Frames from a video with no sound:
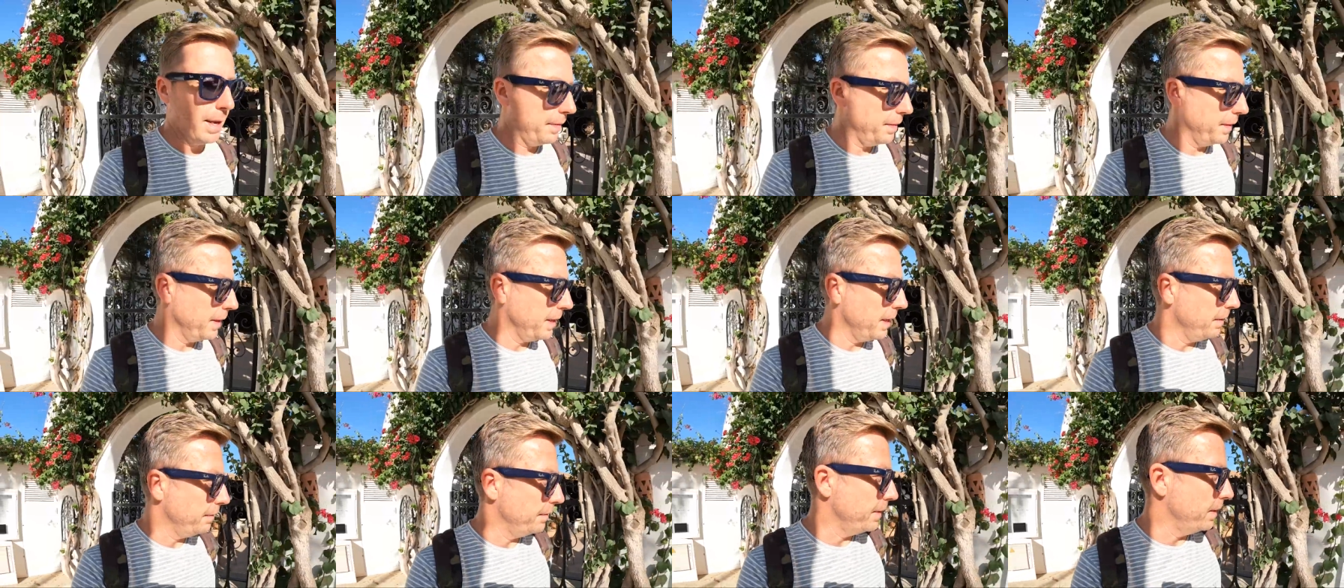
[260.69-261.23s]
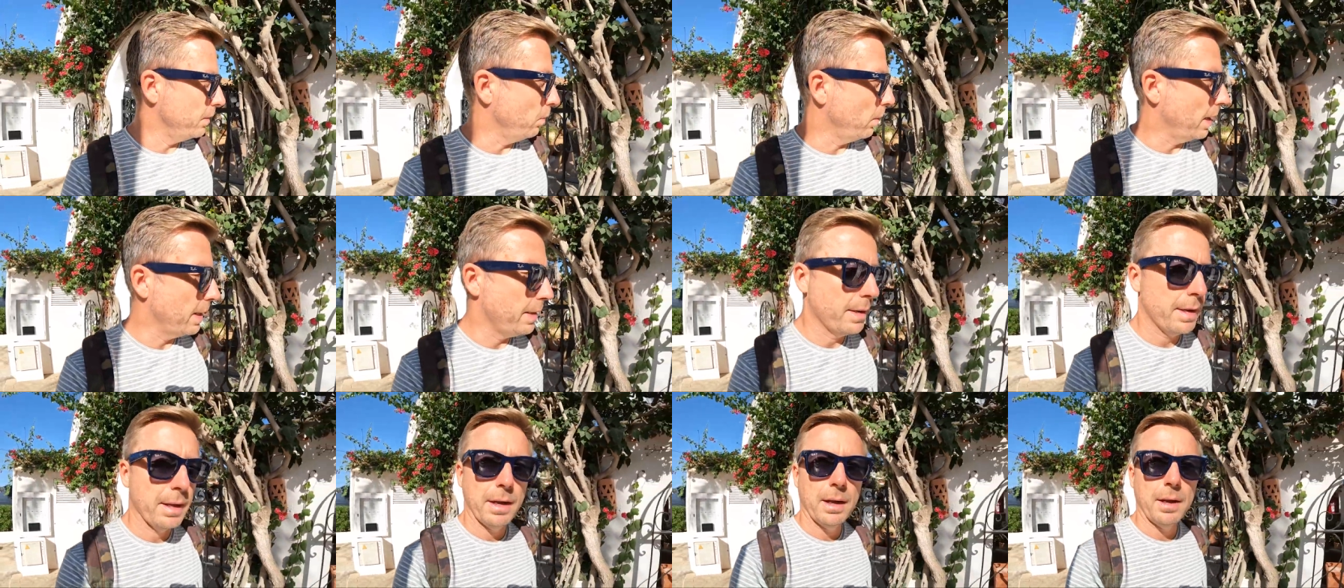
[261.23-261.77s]
in the evening
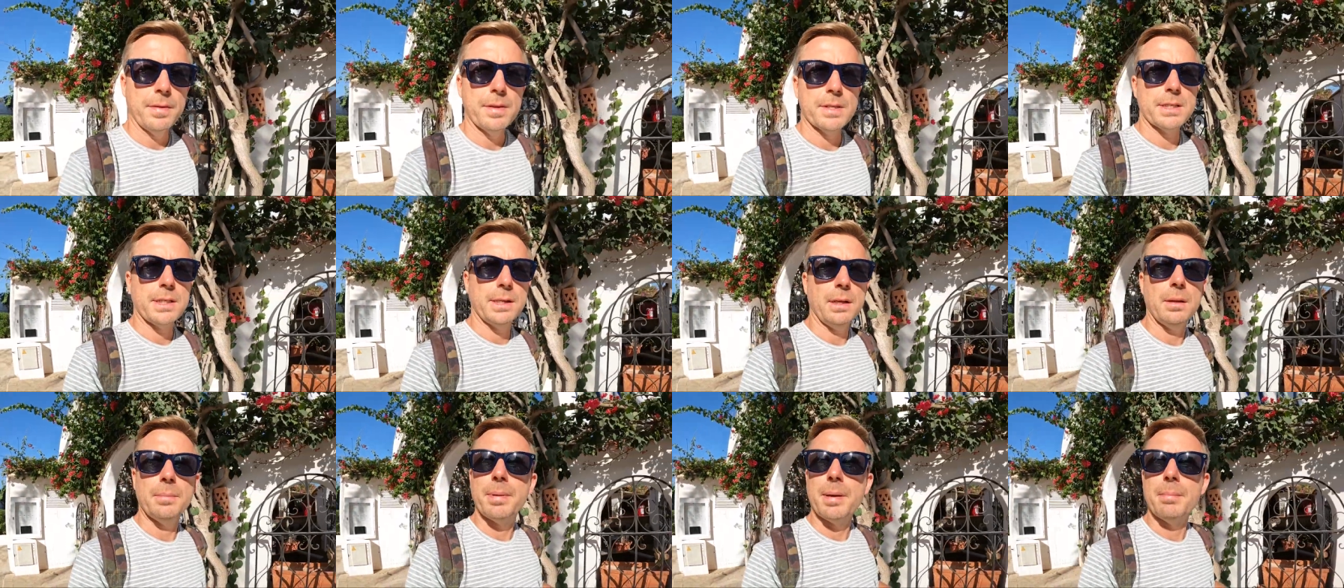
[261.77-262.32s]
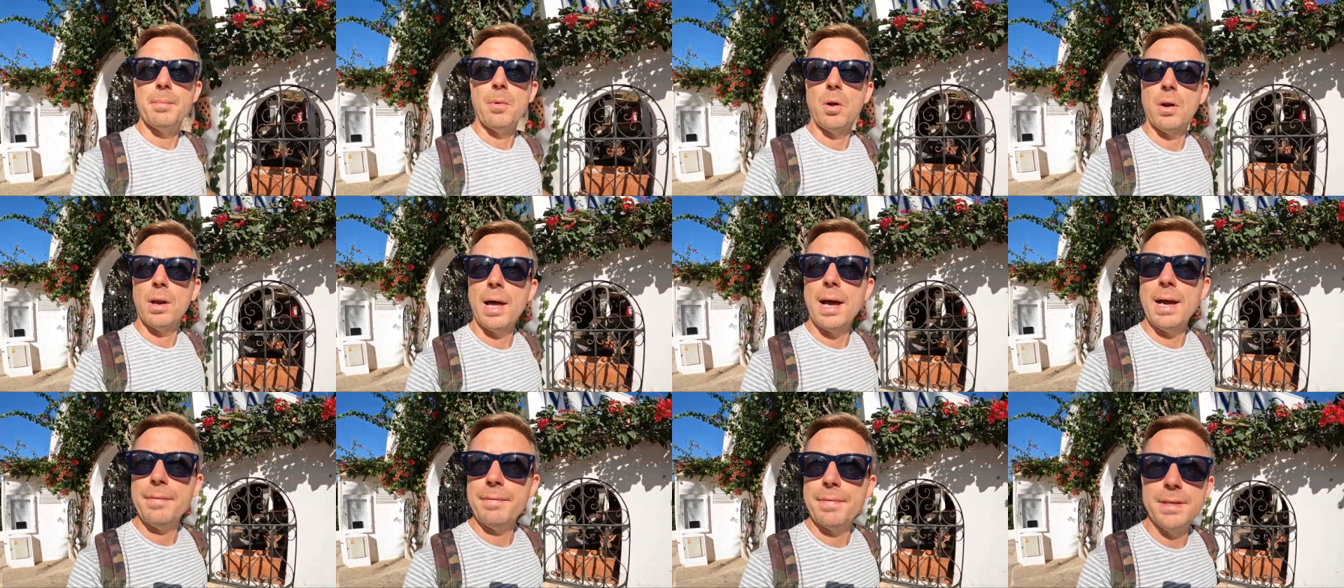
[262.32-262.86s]
when there's a little bit more
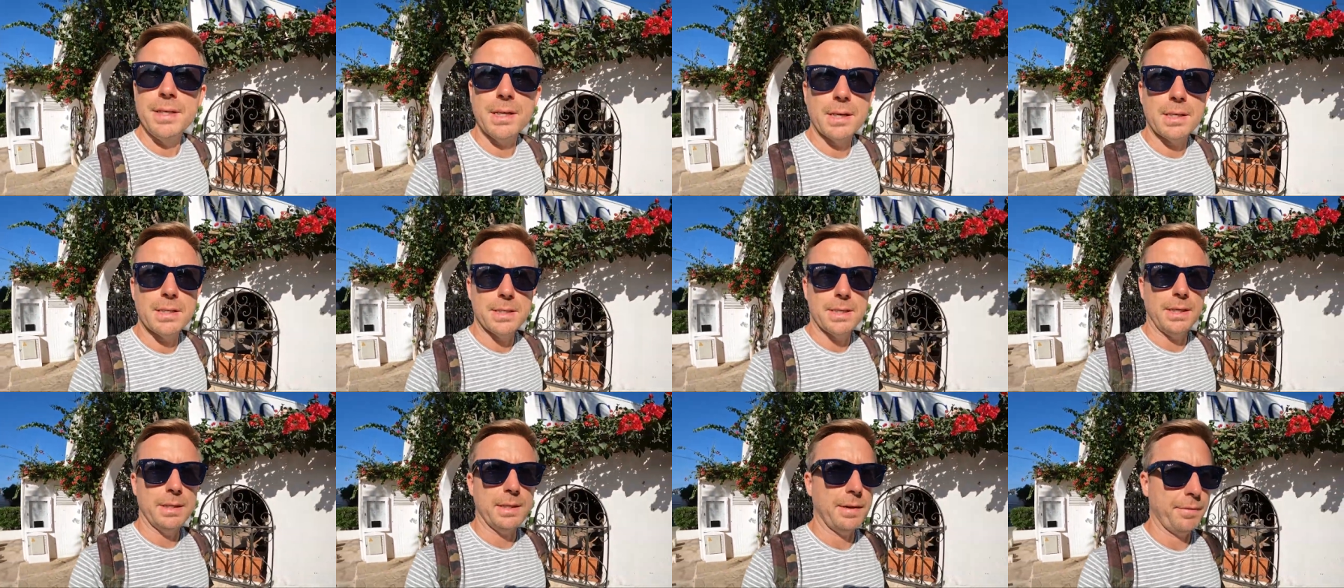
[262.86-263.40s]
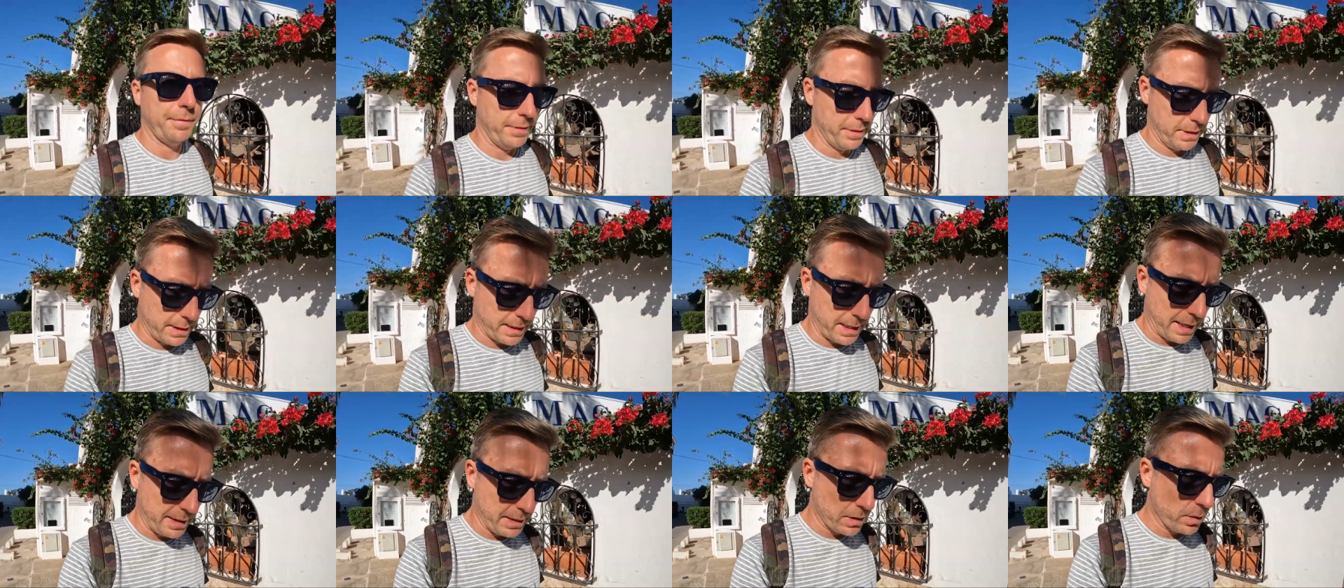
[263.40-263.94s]
life and you can see a different
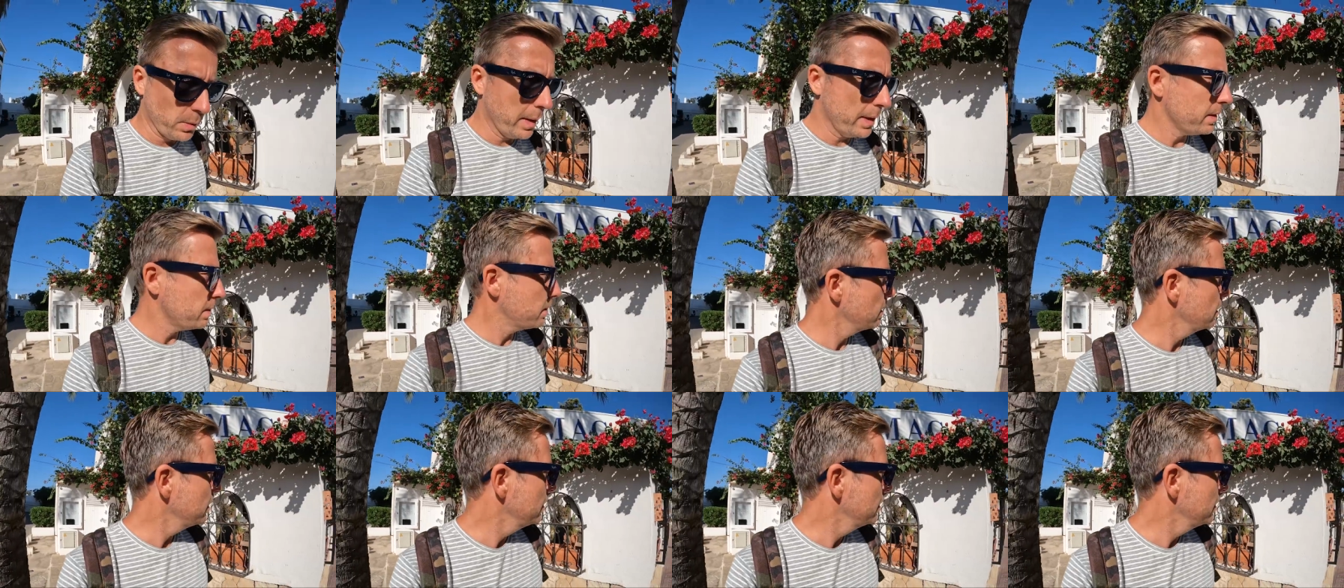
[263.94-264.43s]
side to it.